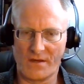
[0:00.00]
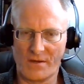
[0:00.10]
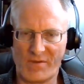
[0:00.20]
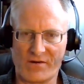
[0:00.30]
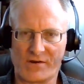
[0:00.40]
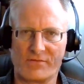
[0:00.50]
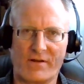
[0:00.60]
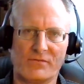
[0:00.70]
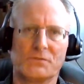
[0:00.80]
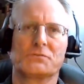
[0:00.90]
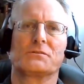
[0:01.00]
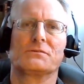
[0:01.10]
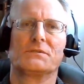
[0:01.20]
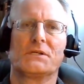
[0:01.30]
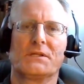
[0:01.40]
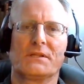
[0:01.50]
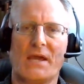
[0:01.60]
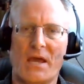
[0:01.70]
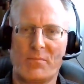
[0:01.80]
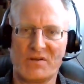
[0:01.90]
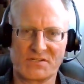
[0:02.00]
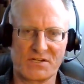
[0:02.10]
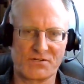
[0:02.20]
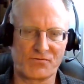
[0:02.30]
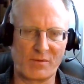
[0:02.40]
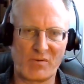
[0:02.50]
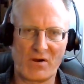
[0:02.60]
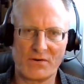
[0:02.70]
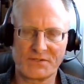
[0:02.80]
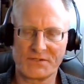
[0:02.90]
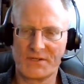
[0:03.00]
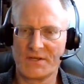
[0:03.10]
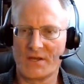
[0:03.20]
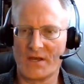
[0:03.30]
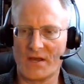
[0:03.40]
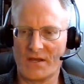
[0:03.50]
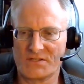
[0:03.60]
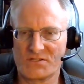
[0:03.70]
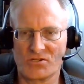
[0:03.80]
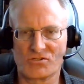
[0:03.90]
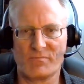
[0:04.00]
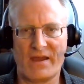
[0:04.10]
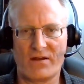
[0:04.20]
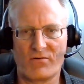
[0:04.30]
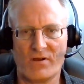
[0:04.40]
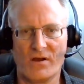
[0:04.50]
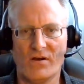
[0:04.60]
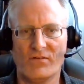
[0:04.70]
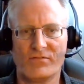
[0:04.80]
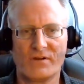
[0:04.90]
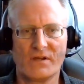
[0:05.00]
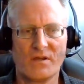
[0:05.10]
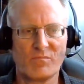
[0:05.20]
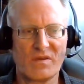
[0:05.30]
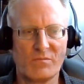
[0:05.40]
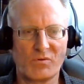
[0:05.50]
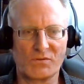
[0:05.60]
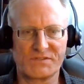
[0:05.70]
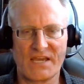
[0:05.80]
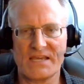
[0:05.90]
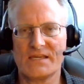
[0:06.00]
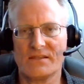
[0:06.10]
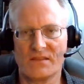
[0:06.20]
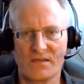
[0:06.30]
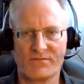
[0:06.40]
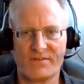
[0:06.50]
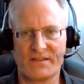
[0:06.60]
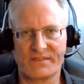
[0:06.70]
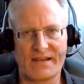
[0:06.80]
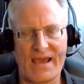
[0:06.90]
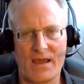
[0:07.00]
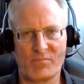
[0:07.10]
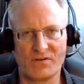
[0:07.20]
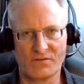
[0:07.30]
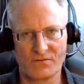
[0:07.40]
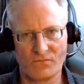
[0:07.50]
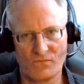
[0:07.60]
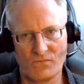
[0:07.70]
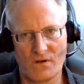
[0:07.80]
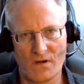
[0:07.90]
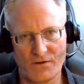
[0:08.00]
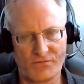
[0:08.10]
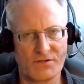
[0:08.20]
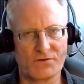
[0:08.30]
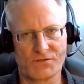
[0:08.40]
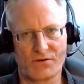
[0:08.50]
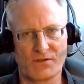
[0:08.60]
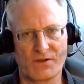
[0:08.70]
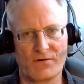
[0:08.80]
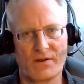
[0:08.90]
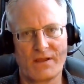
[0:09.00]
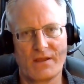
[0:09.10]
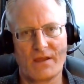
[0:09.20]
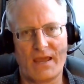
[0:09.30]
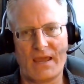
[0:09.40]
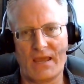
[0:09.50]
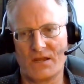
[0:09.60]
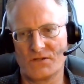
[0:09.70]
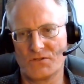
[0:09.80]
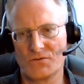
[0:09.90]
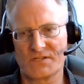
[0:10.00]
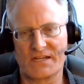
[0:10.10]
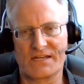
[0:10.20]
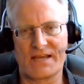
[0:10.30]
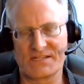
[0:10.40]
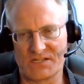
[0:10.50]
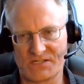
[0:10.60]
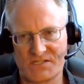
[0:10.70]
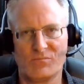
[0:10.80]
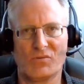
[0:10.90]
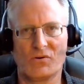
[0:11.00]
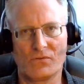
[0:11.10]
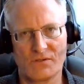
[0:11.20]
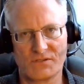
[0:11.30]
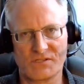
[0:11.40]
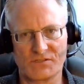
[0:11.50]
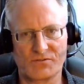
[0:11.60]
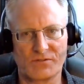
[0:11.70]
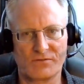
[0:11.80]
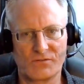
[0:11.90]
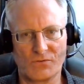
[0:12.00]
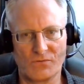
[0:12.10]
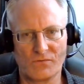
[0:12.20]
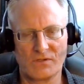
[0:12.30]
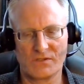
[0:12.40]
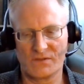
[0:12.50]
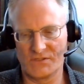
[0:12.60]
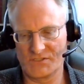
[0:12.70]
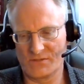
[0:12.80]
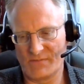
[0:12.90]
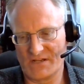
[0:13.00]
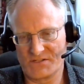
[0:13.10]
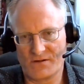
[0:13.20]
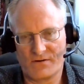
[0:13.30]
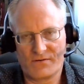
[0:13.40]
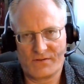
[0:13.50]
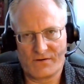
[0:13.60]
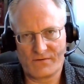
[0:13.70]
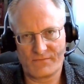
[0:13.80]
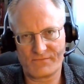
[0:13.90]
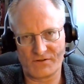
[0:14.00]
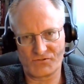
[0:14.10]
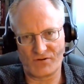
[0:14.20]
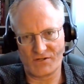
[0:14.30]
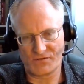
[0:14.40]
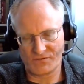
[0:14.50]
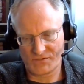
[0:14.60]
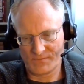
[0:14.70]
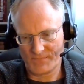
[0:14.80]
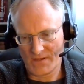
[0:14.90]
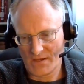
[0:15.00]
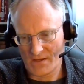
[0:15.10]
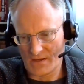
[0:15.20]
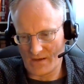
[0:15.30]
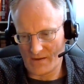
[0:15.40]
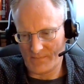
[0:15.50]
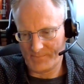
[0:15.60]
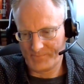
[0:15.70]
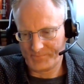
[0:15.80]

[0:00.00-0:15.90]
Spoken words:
American Revolution. They happen a century apart. It's just a matter of people taking the event that happened 100 years earlier and using it as a symbol, essentially, to legitimize their frustrations. Um,